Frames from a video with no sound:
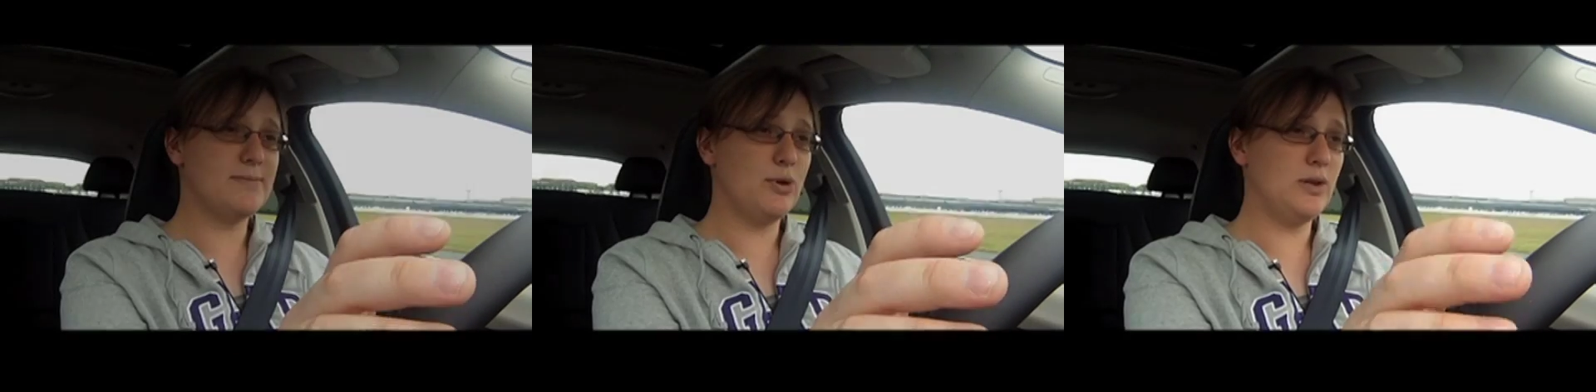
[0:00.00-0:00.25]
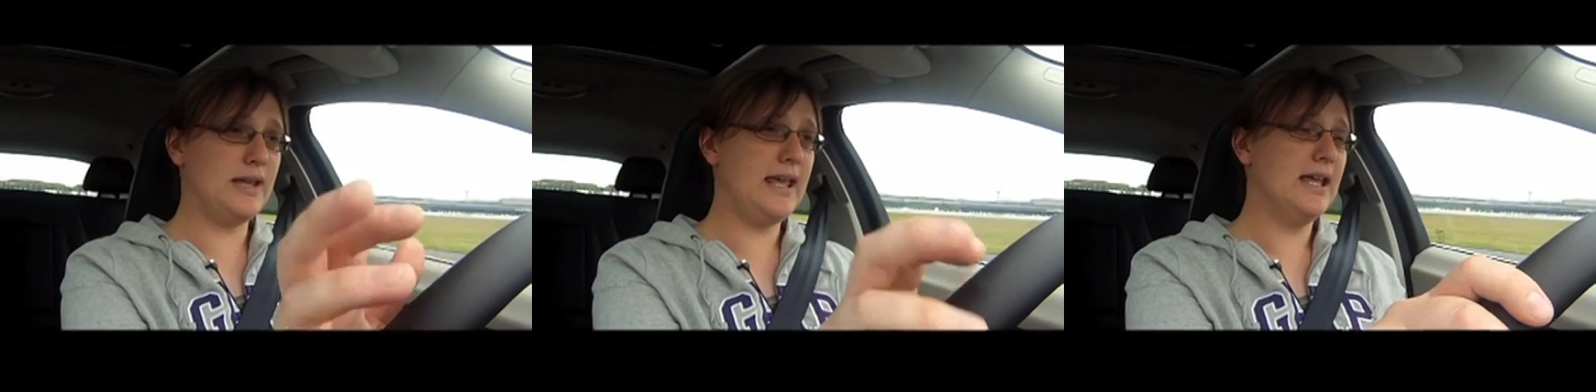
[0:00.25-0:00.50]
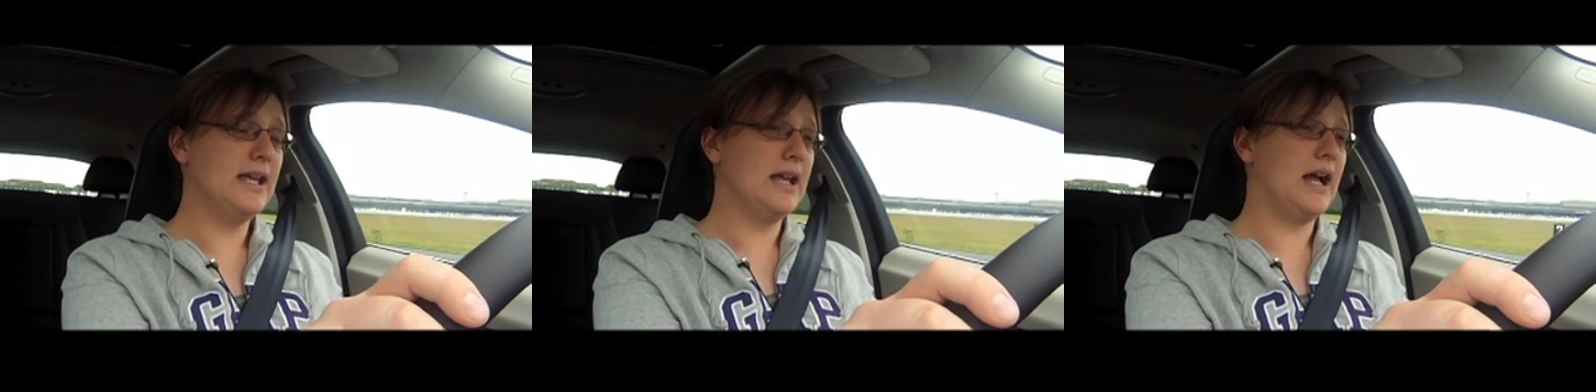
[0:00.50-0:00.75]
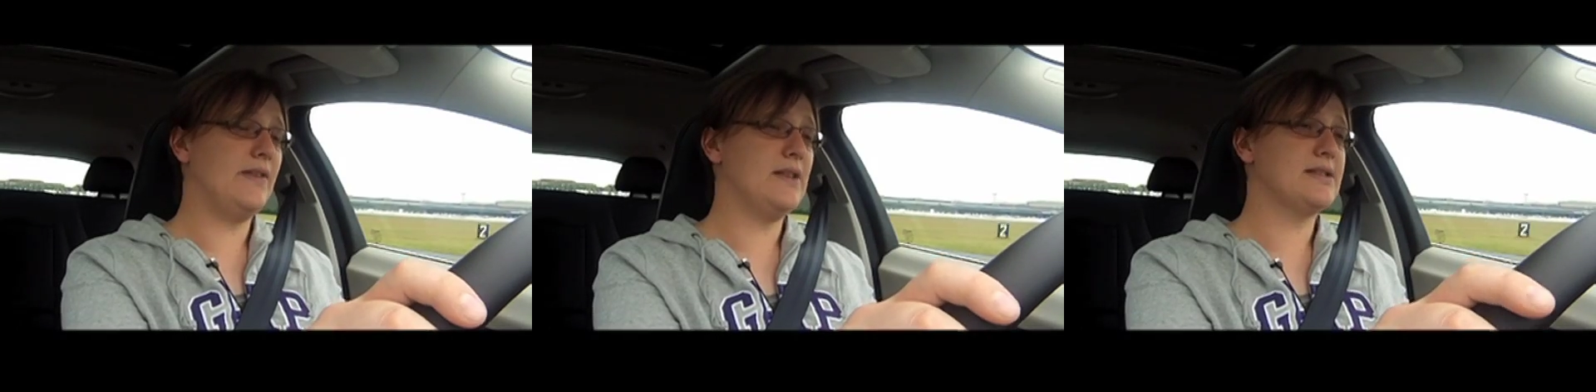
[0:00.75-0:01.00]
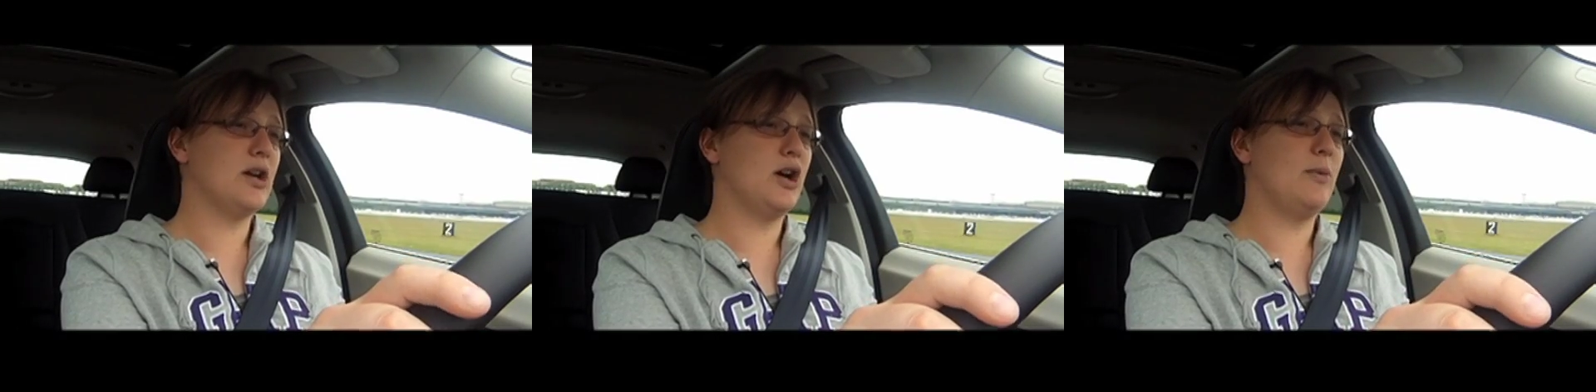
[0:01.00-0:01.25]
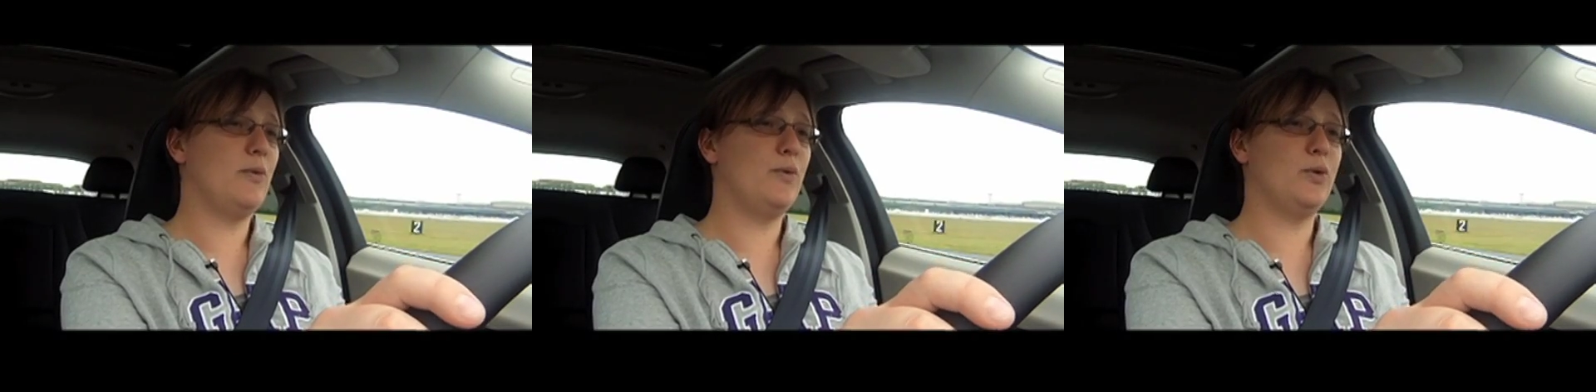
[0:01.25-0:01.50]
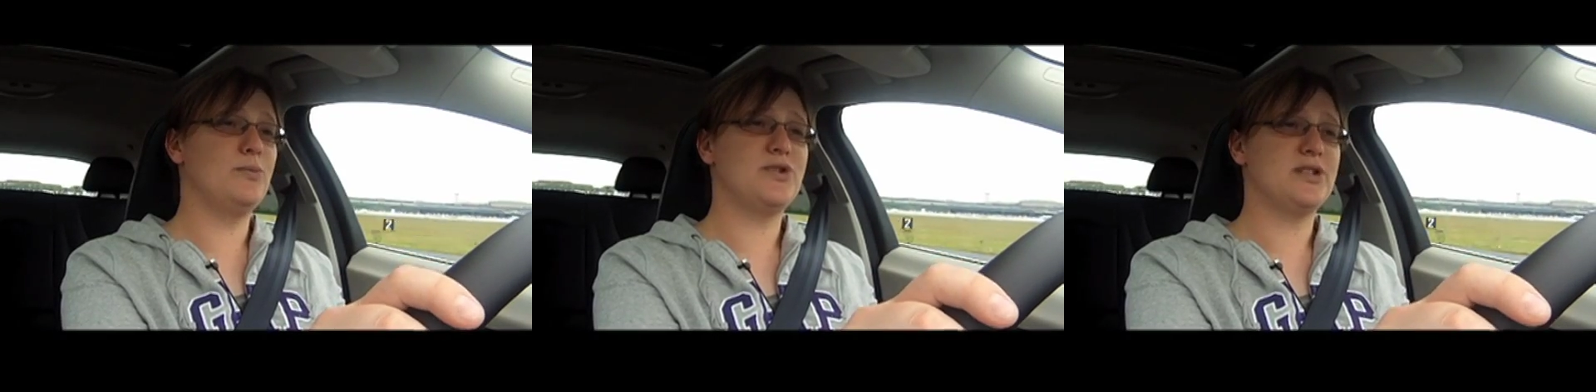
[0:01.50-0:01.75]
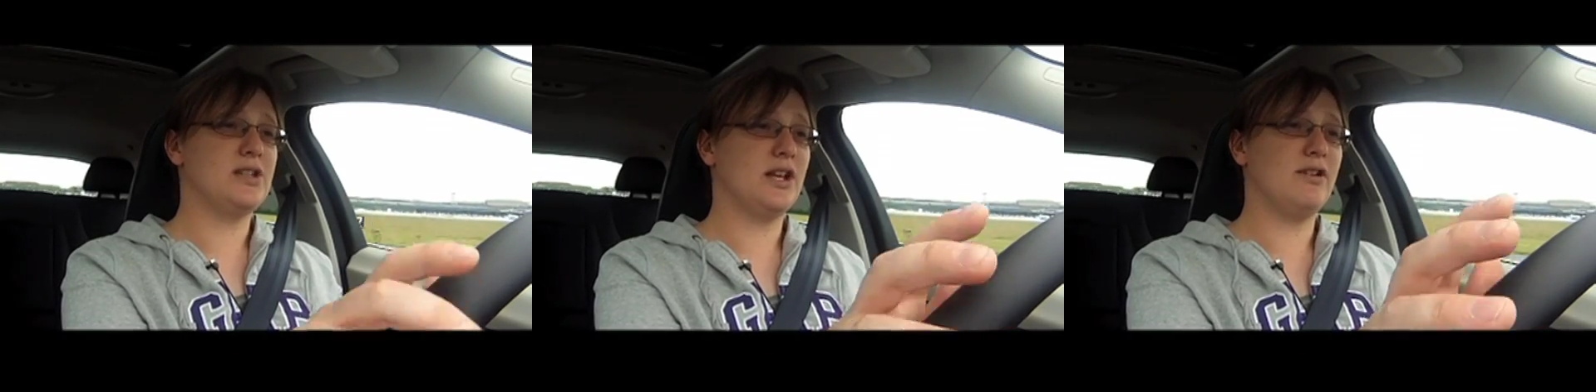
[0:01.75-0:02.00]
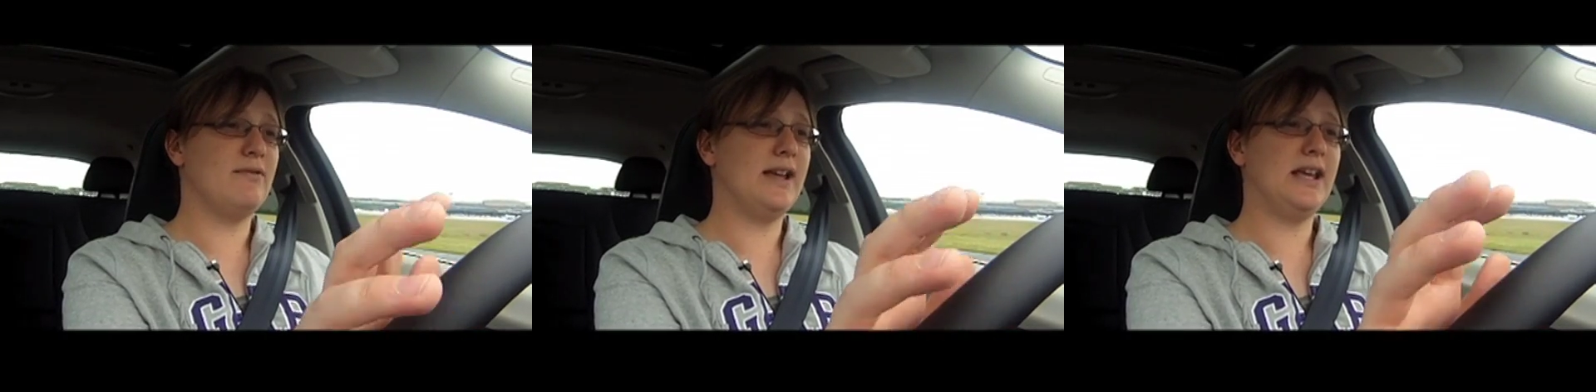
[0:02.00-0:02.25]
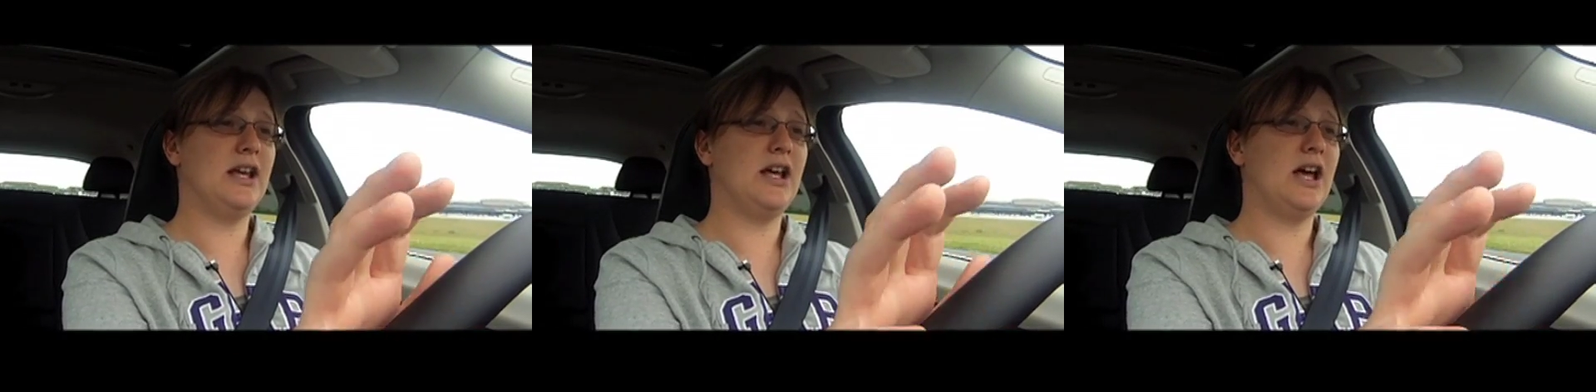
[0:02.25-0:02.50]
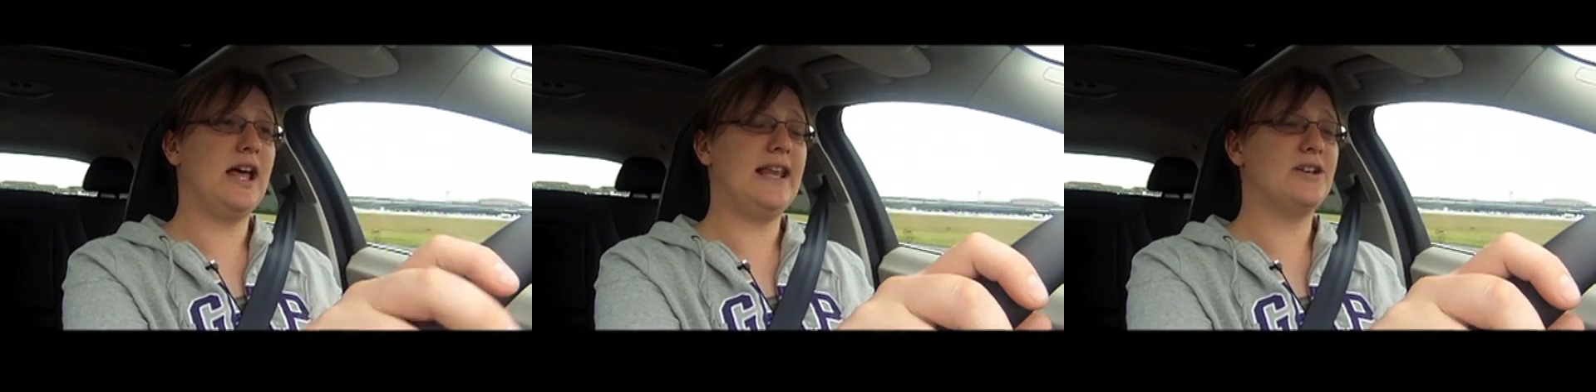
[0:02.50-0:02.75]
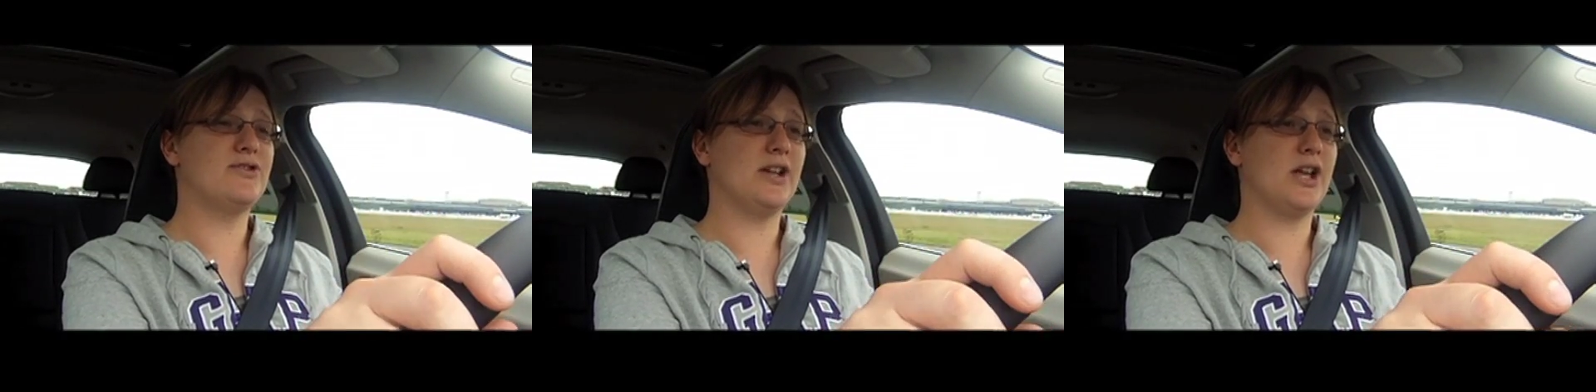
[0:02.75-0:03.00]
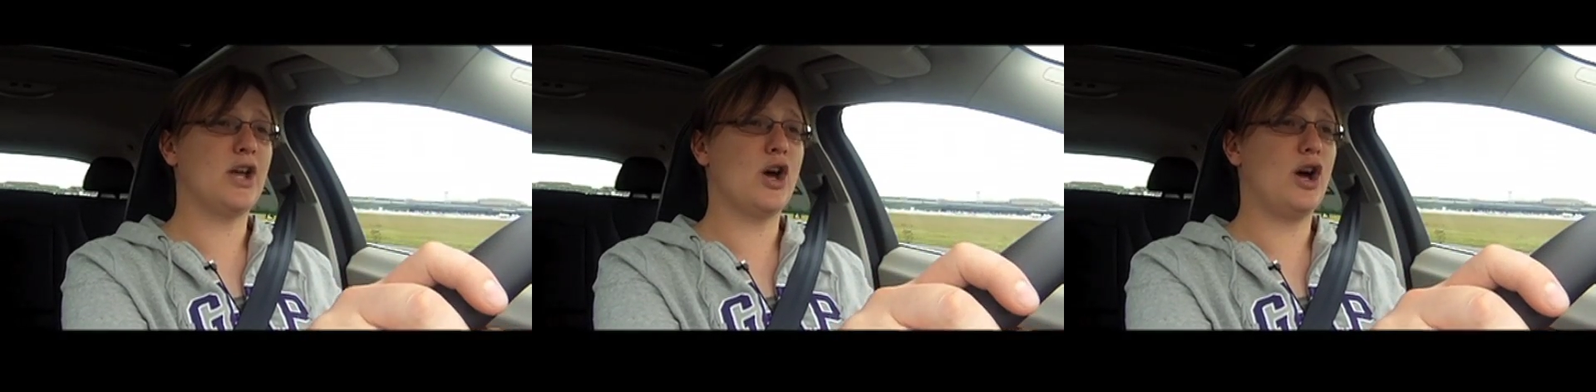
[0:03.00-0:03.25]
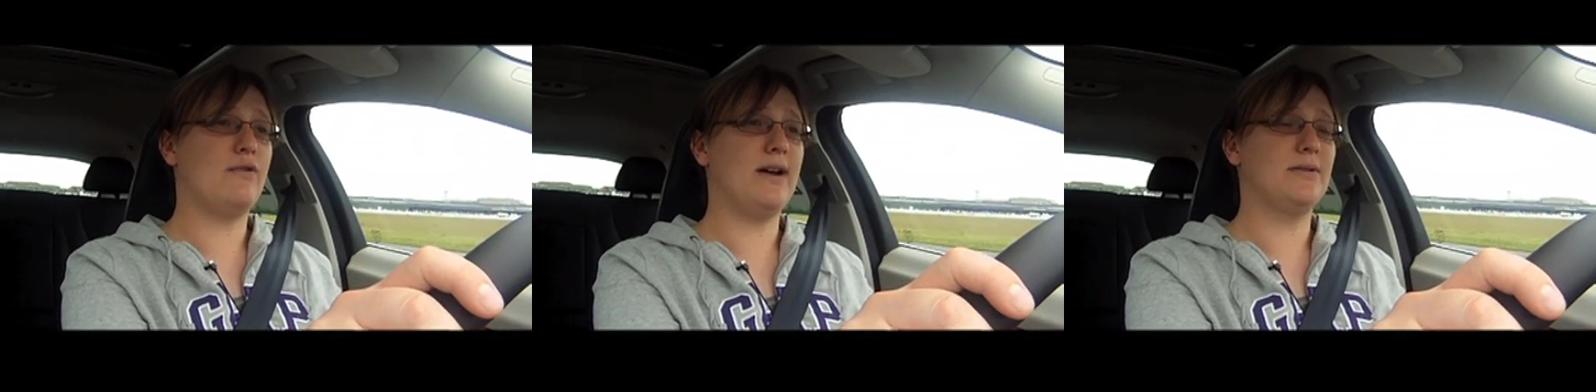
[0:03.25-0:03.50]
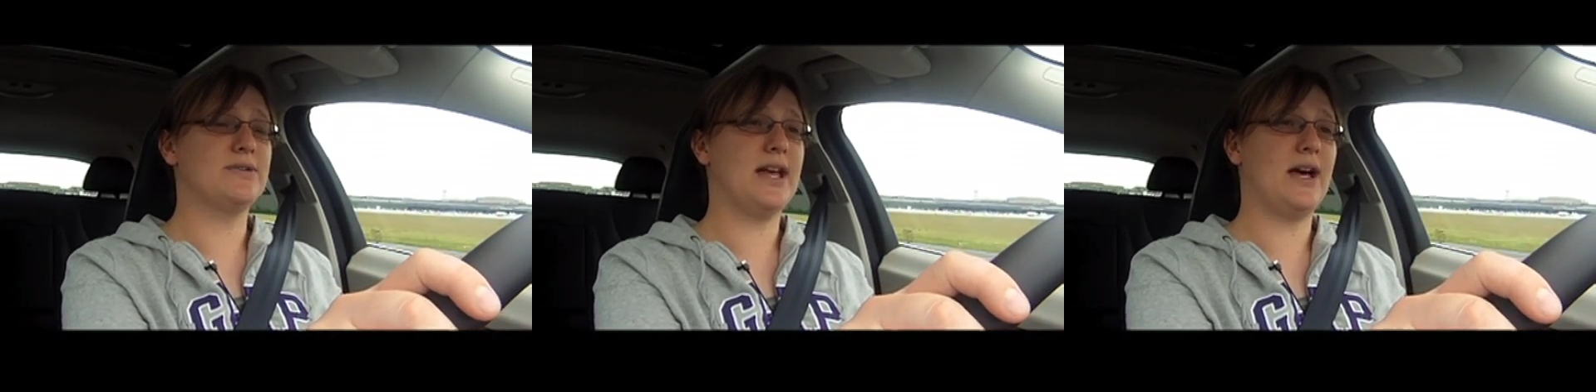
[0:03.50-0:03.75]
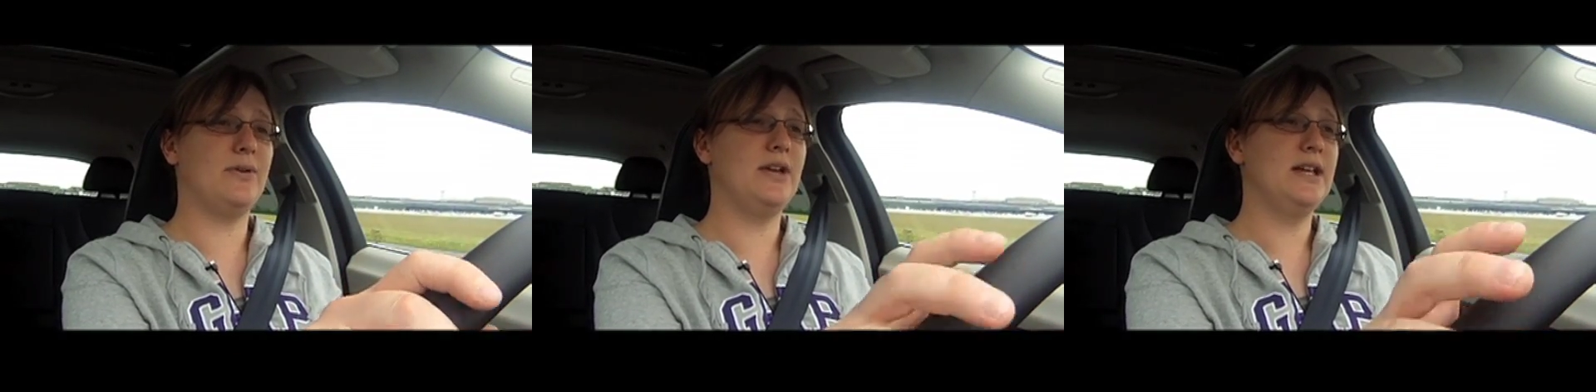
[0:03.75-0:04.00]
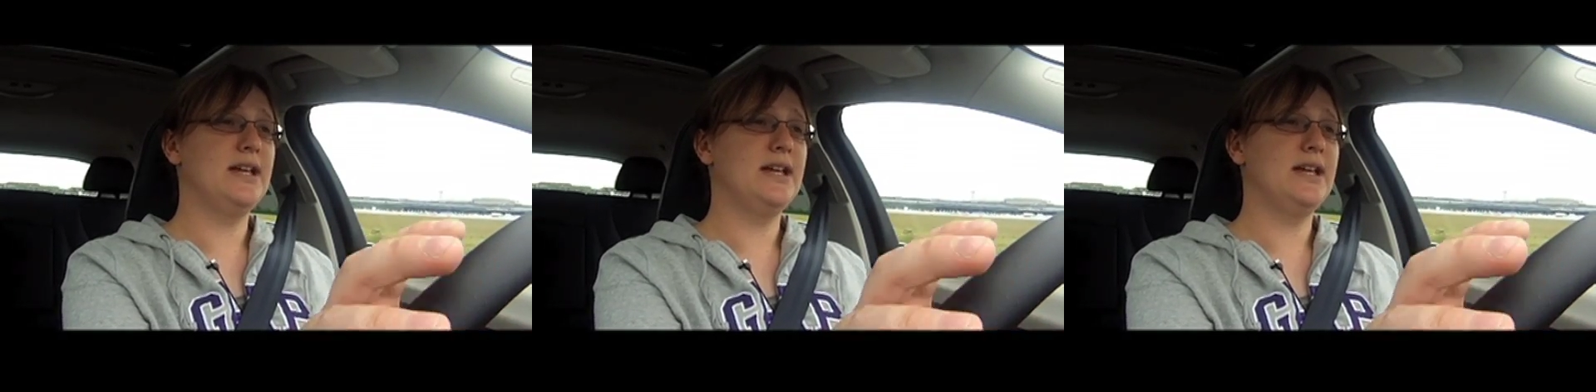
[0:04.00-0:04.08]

smoothly and this car performs just like a regular electric car around town.